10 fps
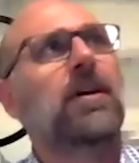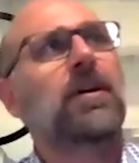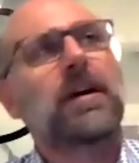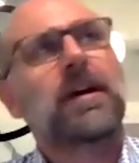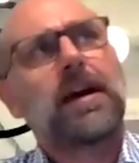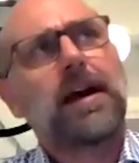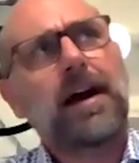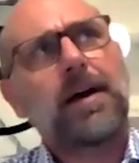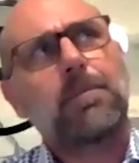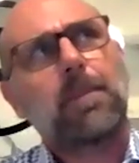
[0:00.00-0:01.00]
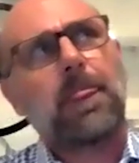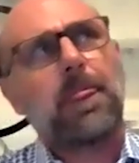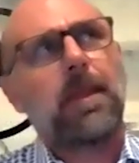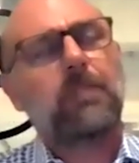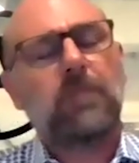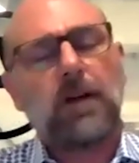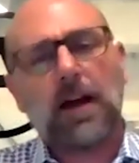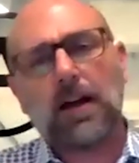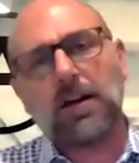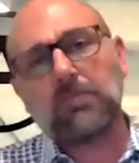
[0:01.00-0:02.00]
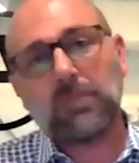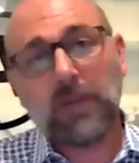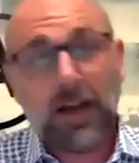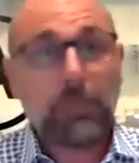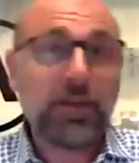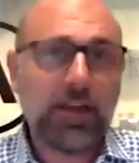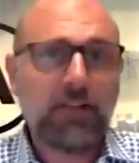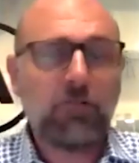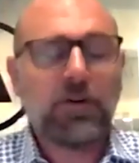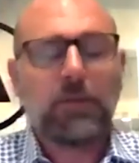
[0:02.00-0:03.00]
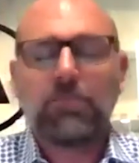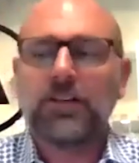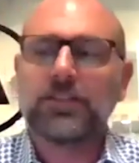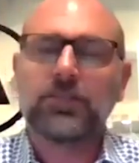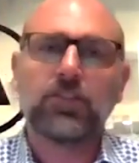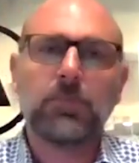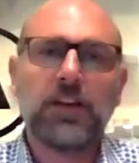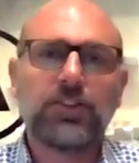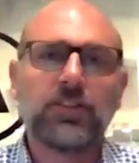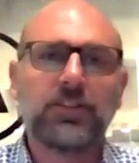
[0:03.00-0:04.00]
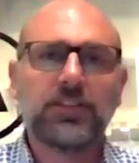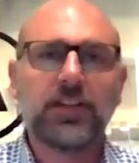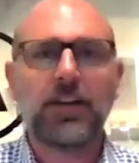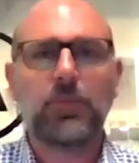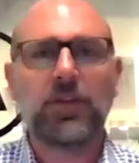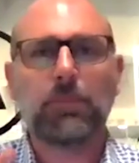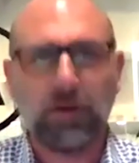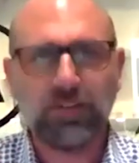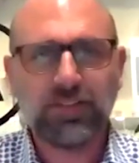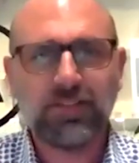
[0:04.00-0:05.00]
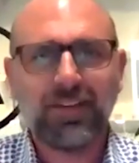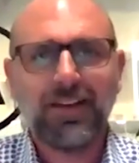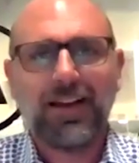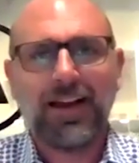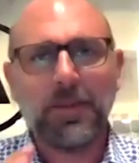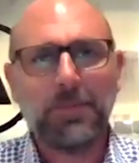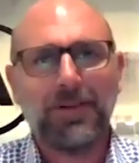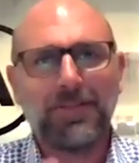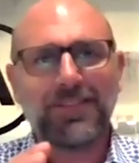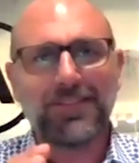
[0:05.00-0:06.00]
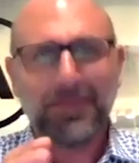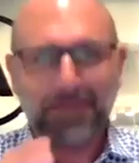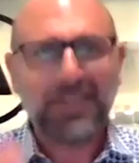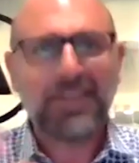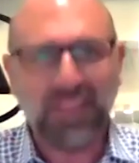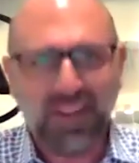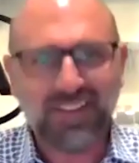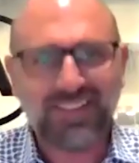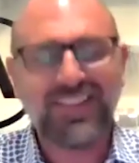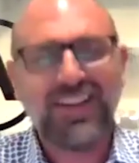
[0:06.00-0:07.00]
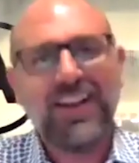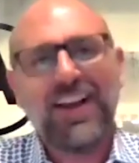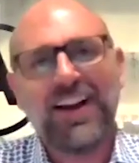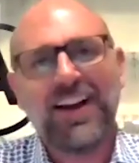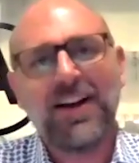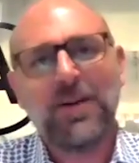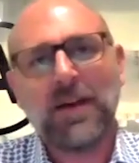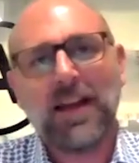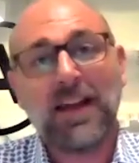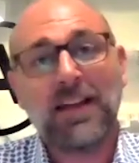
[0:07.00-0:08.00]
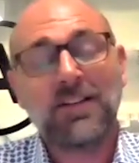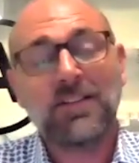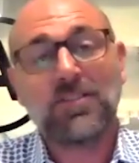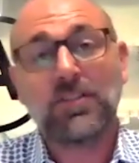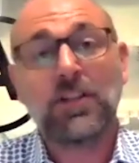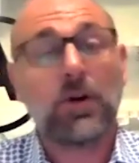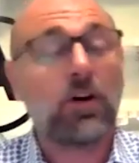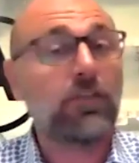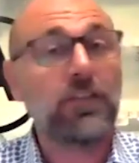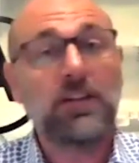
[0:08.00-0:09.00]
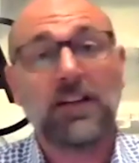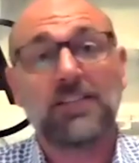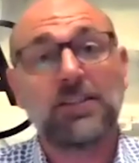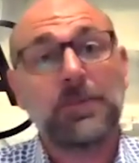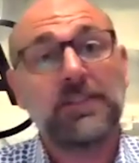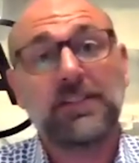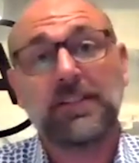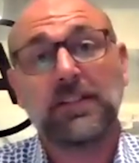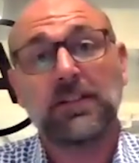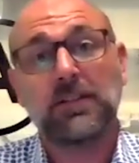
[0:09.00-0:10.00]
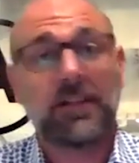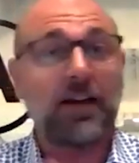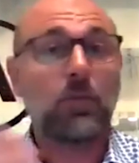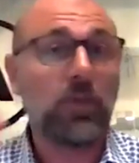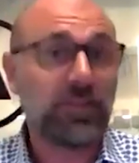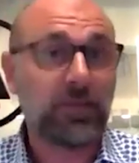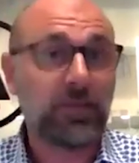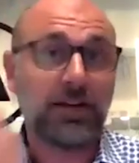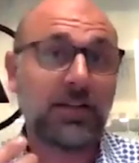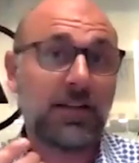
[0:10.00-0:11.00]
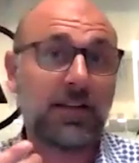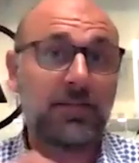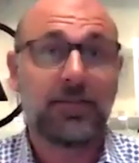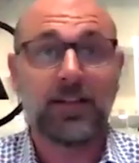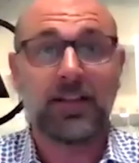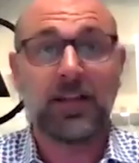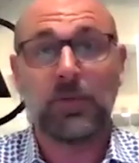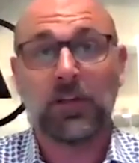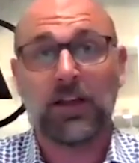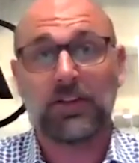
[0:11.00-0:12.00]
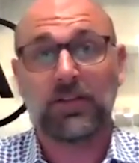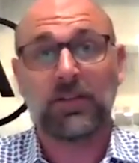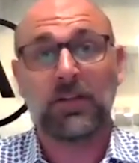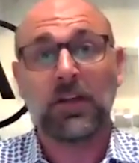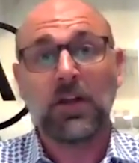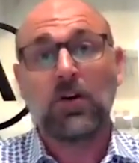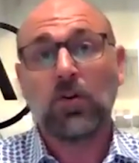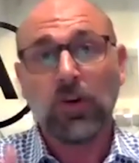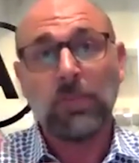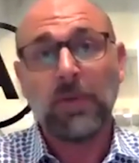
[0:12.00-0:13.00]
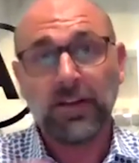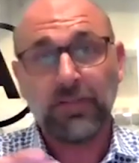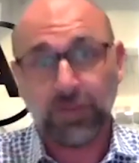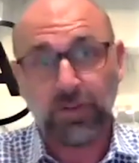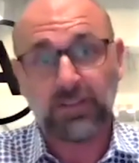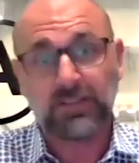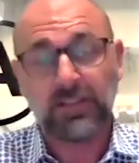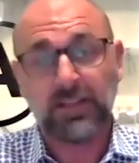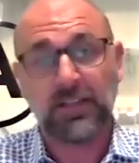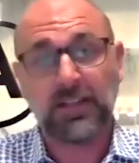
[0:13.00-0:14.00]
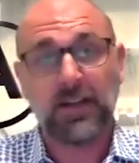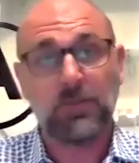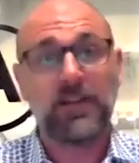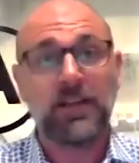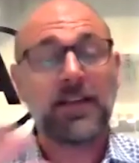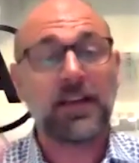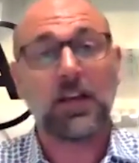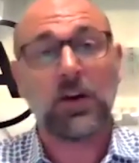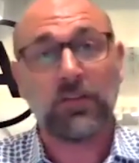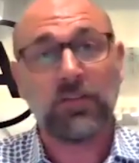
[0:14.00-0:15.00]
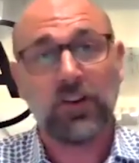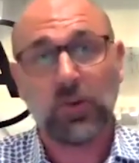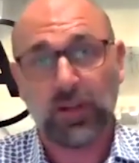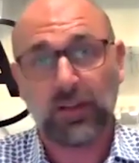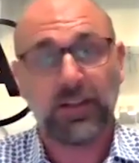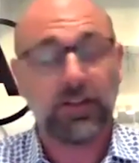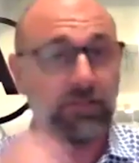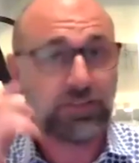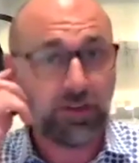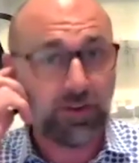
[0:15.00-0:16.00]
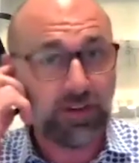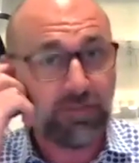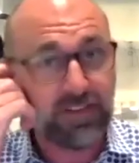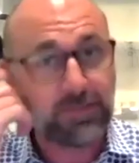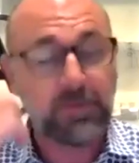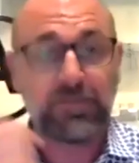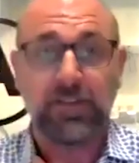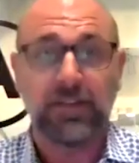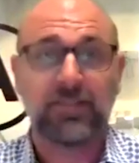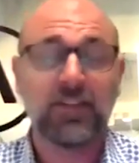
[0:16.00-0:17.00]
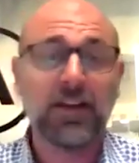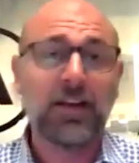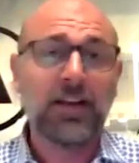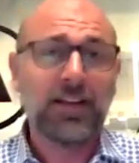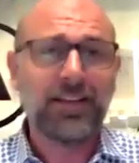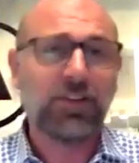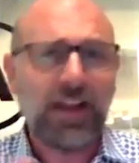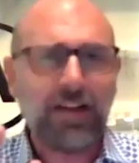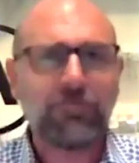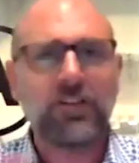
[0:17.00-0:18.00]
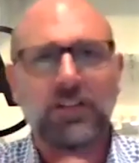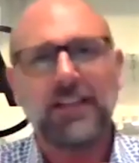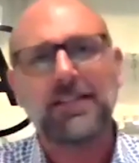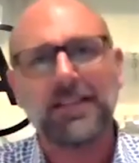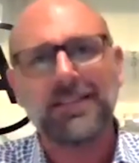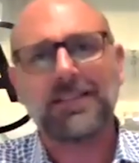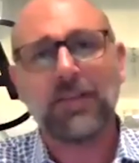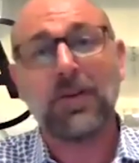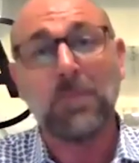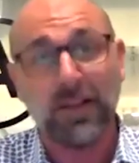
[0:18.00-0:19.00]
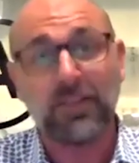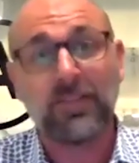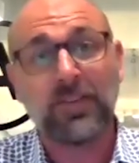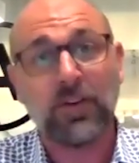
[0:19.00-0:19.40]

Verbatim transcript: So um, R P A, robotic process automation, started with bots, and the bots did things. Um, and, you know, often customers still come with some ideas that they would like to automate first, and, and we can get going very quickly. The return on investment for this is on average less than seven months.